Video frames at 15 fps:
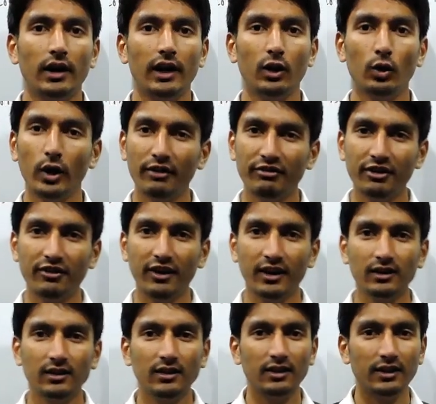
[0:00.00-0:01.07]
Hello
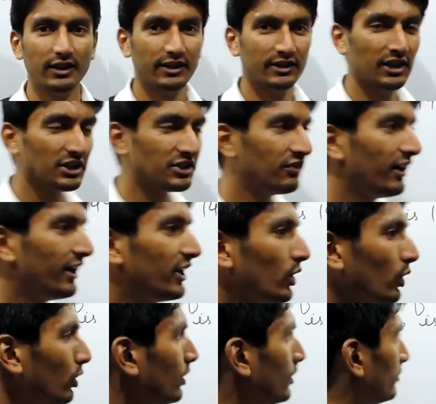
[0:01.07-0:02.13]
everyone, in this
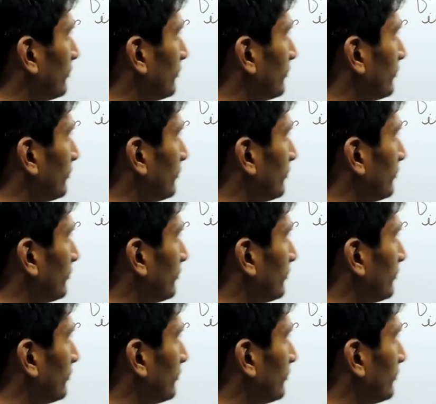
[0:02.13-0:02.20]
video